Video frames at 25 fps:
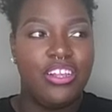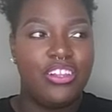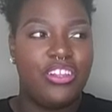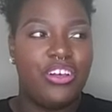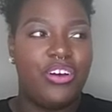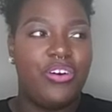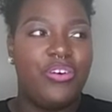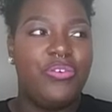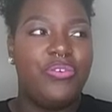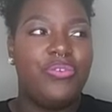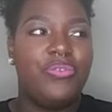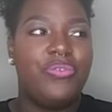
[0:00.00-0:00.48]

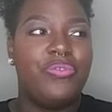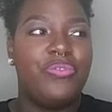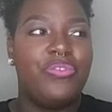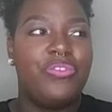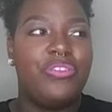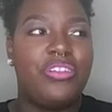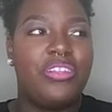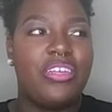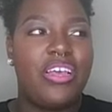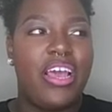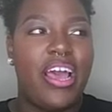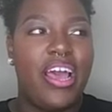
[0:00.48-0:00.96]
So
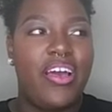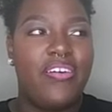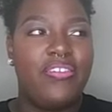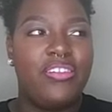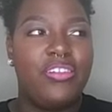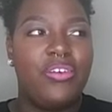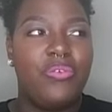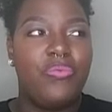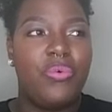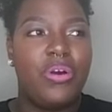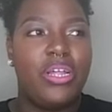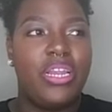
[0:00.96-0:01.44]
to
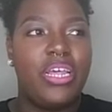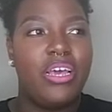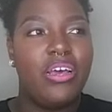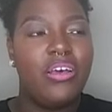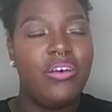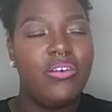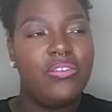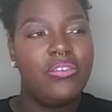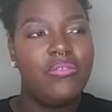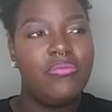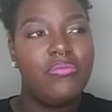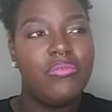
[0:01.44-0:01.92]
have someone
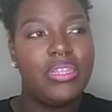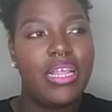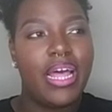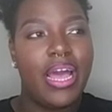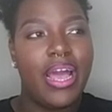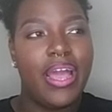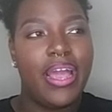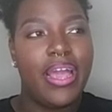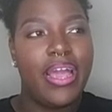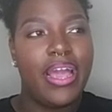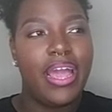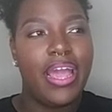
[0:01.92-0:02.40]
else, it was
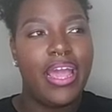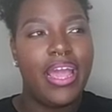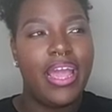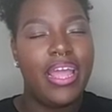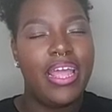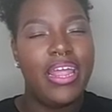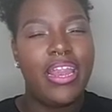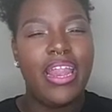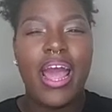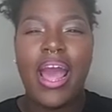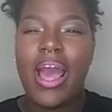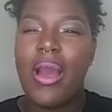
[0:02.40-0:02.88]
like
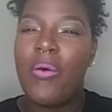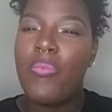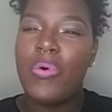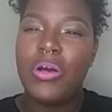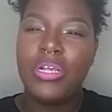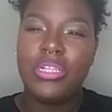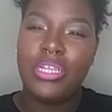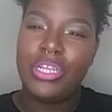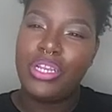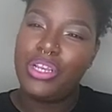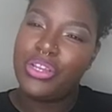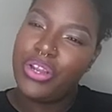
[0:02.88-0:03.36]
I
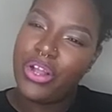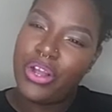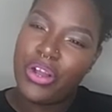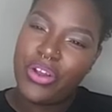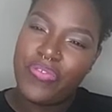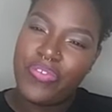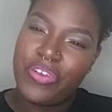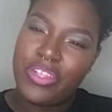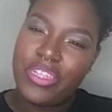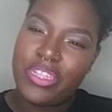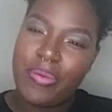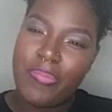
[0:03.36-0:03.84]
wasn't
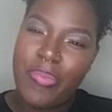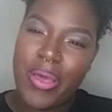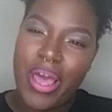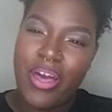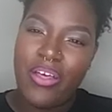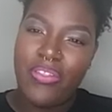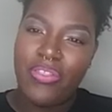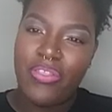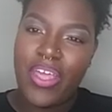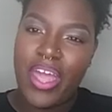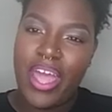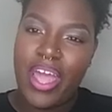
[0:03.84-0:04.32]
nervous
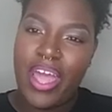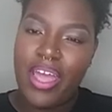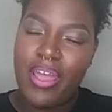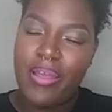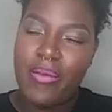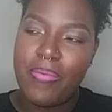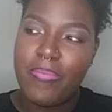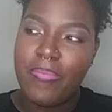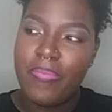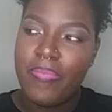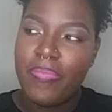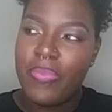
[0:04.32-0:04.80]
about
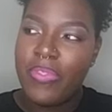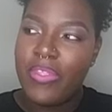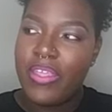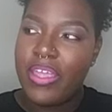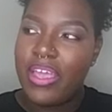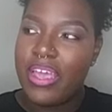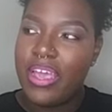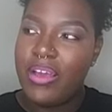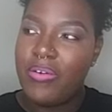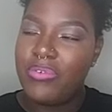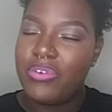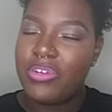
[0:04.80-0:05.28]
that.
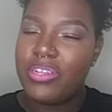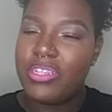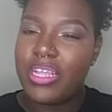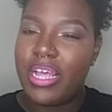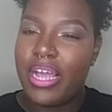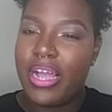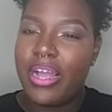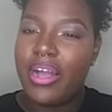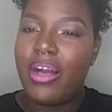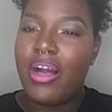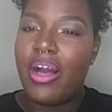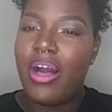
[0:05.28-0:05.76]
It was just
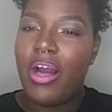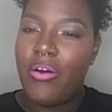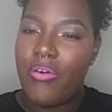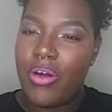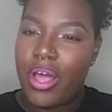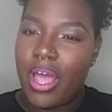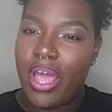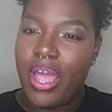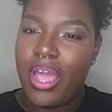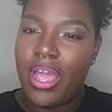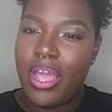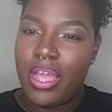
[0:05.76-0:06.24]
like,
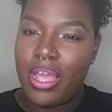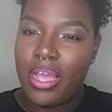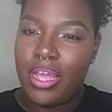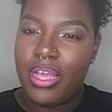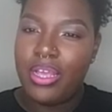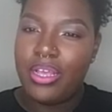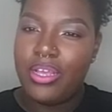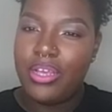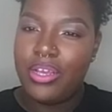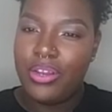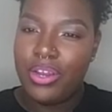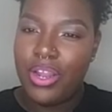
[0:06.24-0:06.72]
okay,
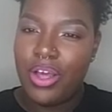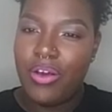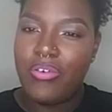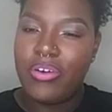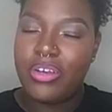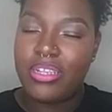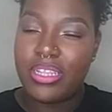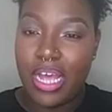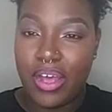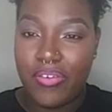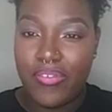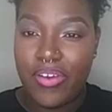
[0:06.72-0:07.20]

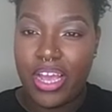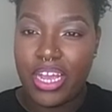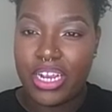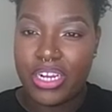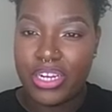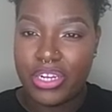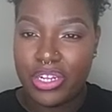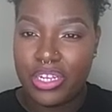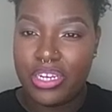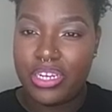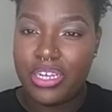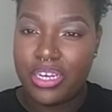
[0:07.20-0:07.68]
because I've
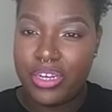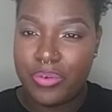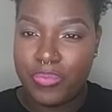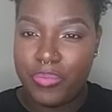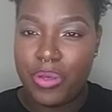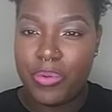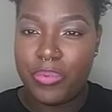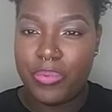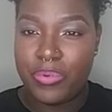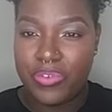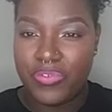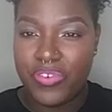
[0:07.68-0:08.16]
actually done
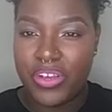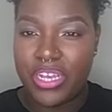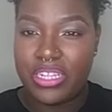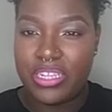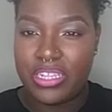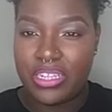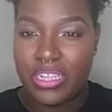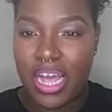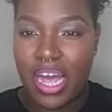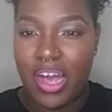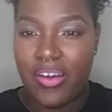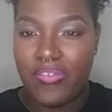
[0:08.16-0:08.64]
people's
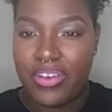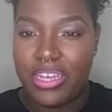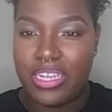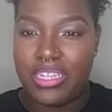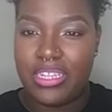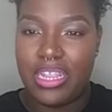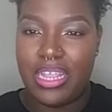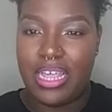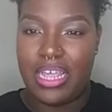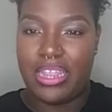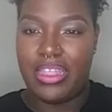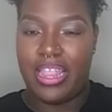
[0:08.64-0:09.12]
faces,
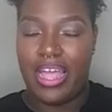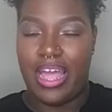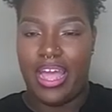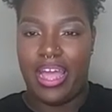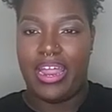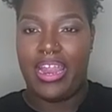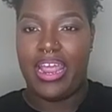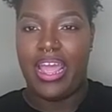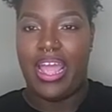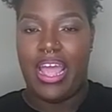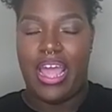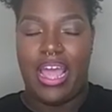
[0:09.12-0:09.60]
obviously,
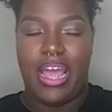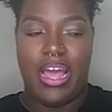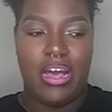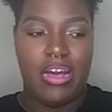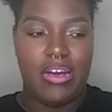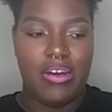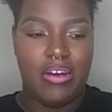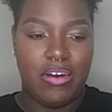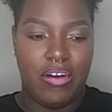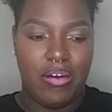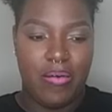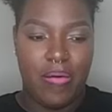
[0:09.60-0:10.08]
that
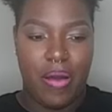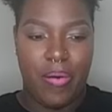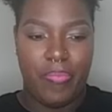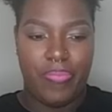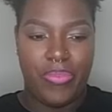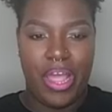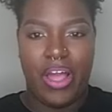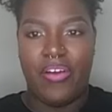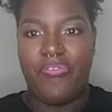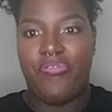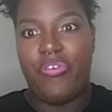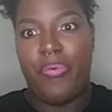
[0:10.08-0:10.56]

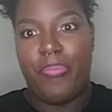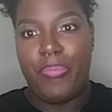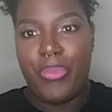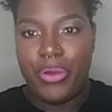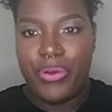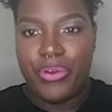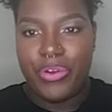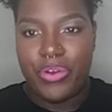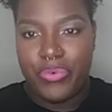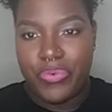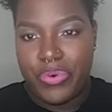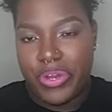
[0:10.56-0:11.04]
I'm not
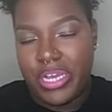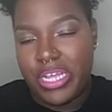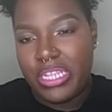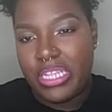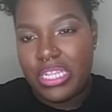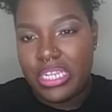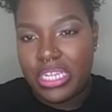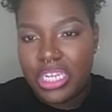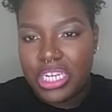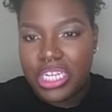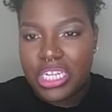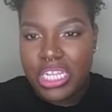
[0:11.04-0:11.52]
familiar
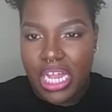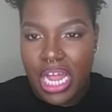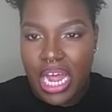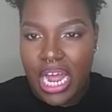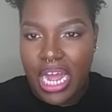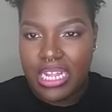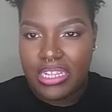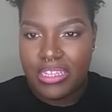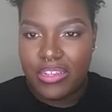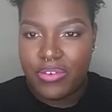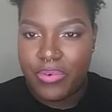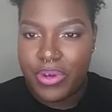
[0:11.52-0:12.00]
with, such as
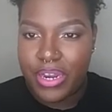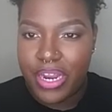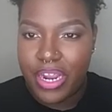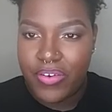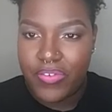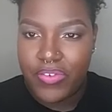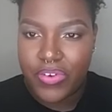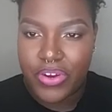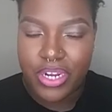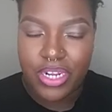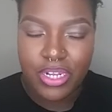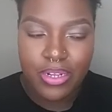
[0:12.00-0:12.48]
clients or
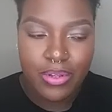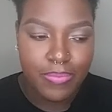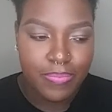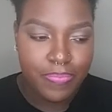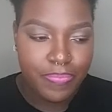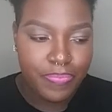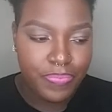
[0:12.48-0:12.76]
whatever.